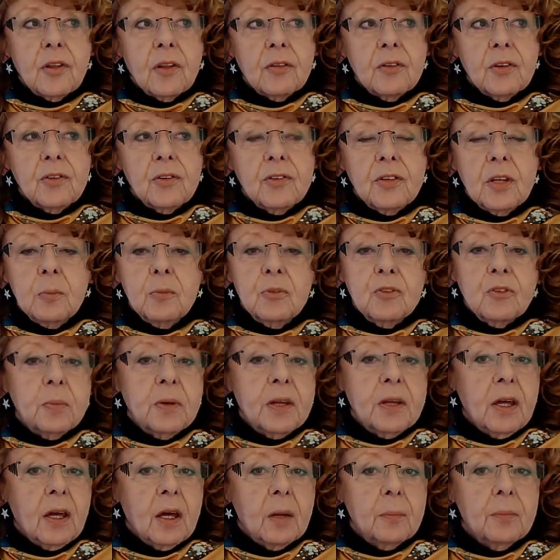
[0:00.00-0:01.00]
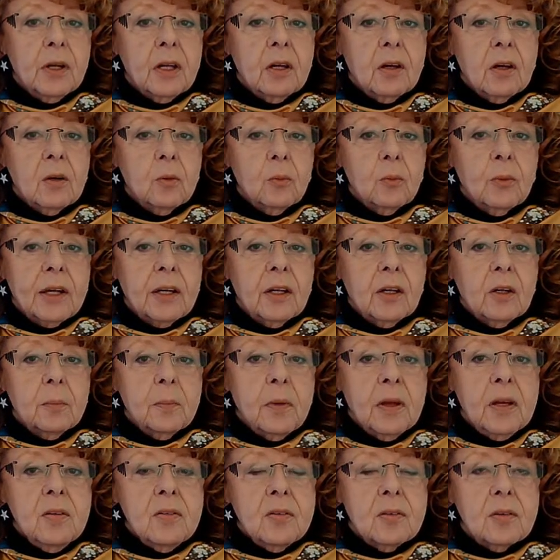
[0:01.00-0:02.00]
that this seems to be happening on a regular
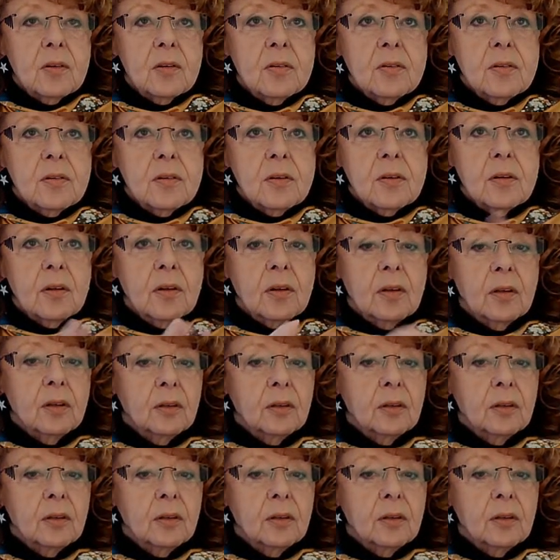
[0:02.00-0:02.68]
basis.